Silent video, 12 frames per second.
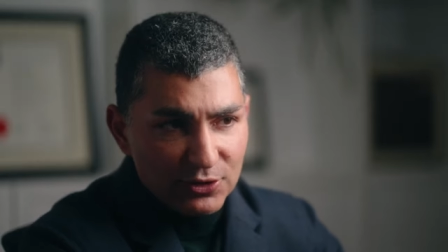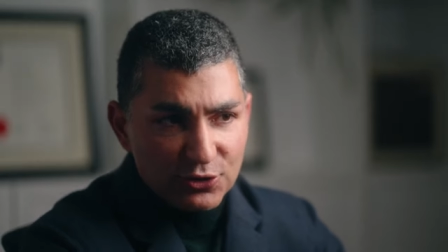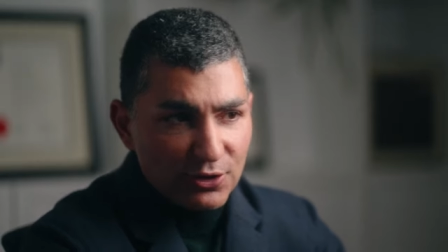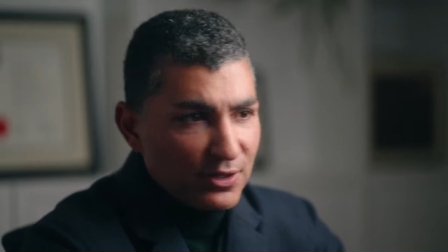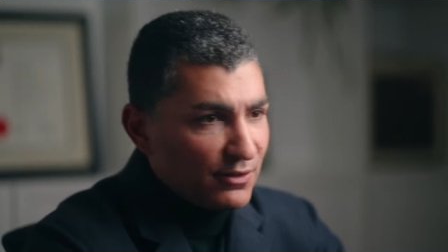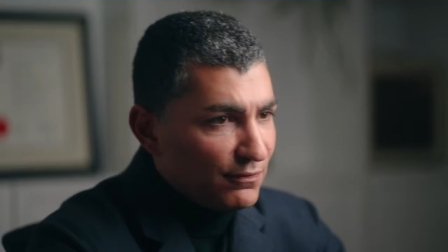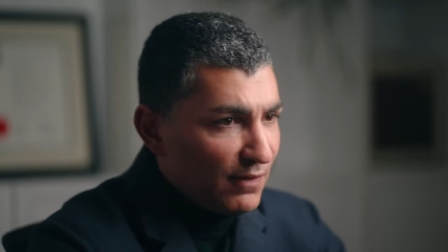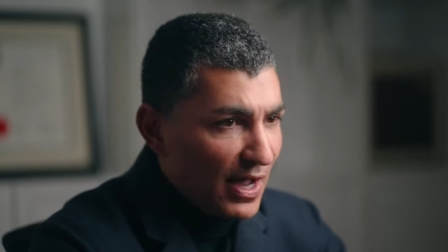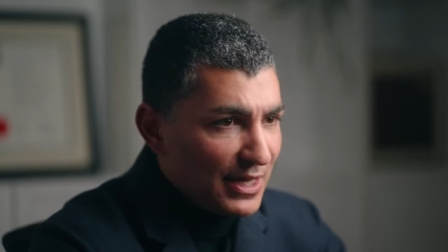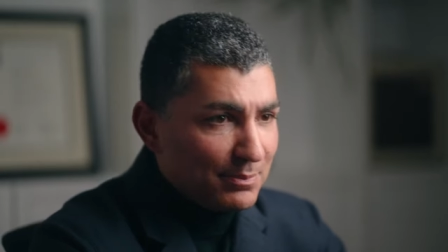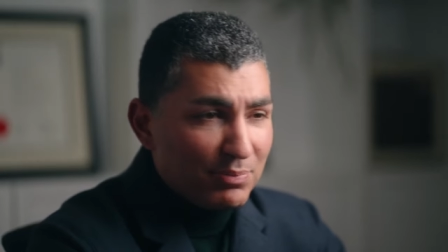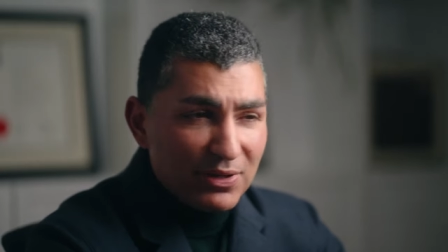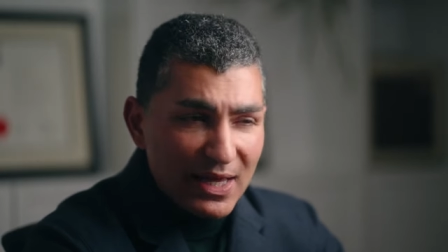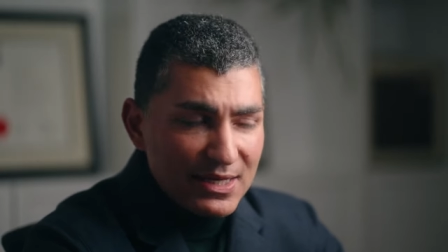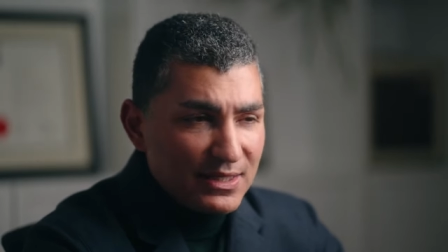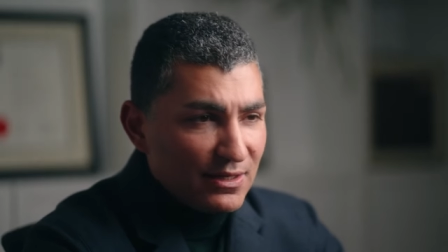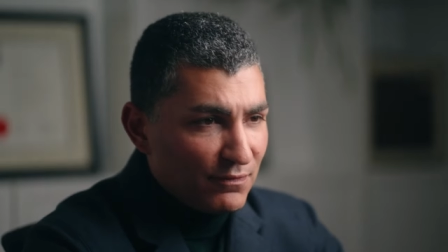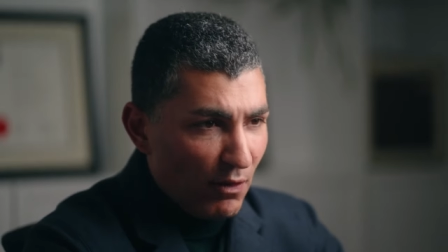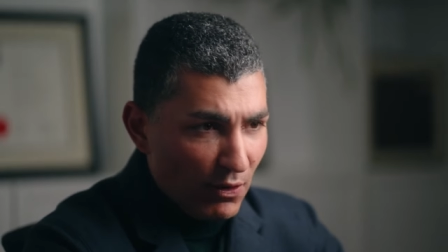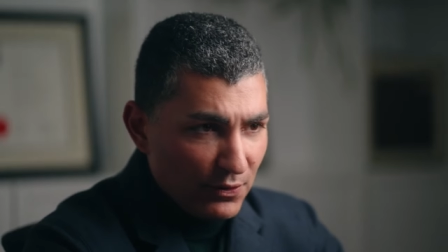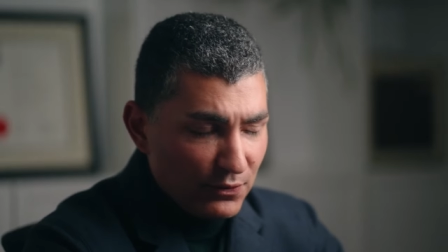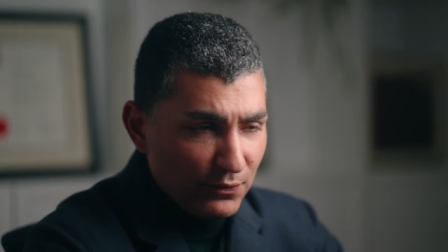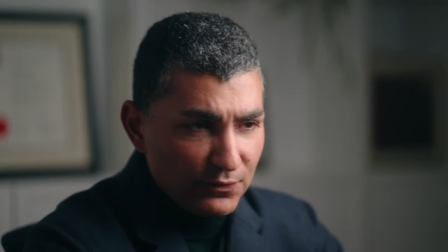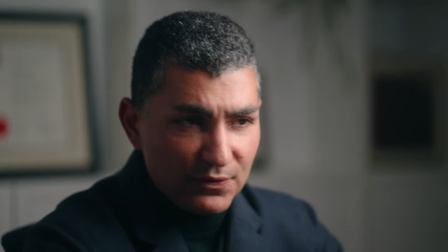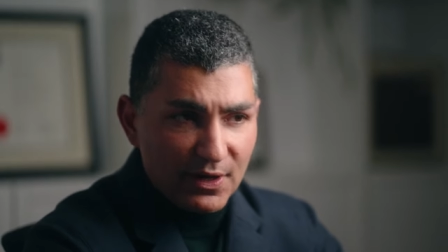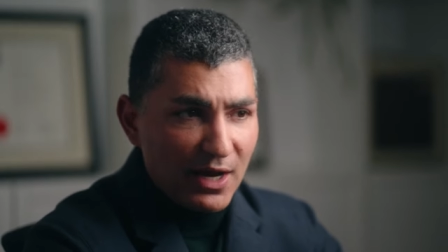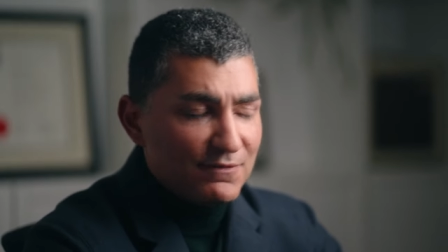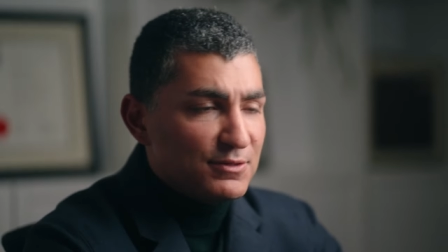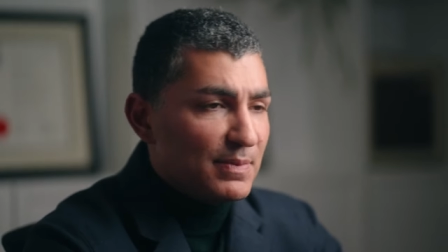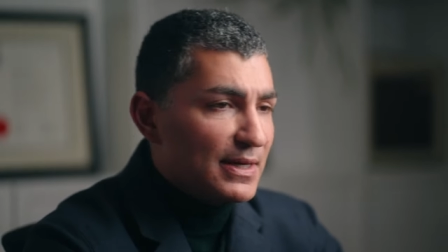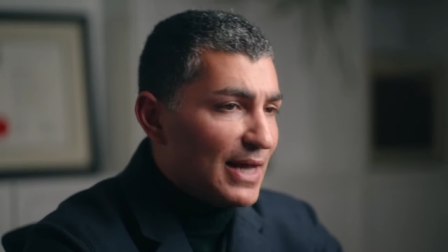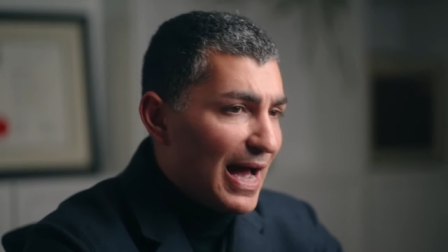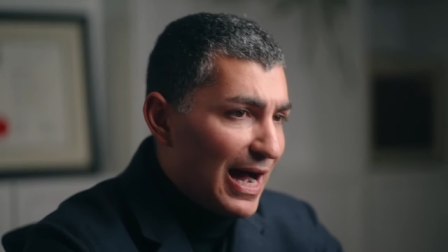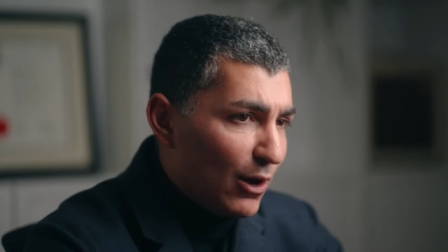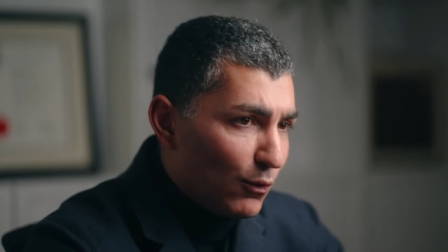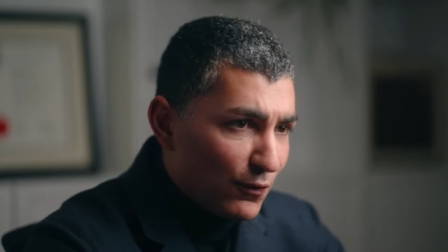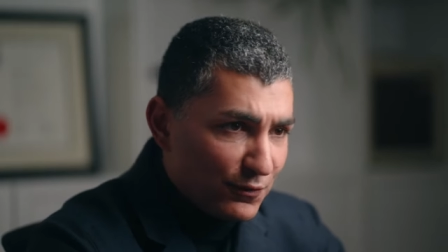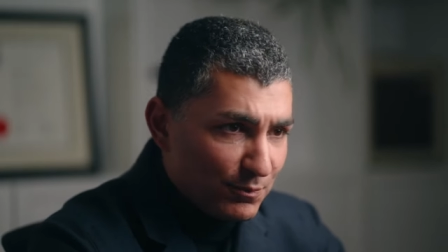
you're going to find plenty of articles that I've spent hours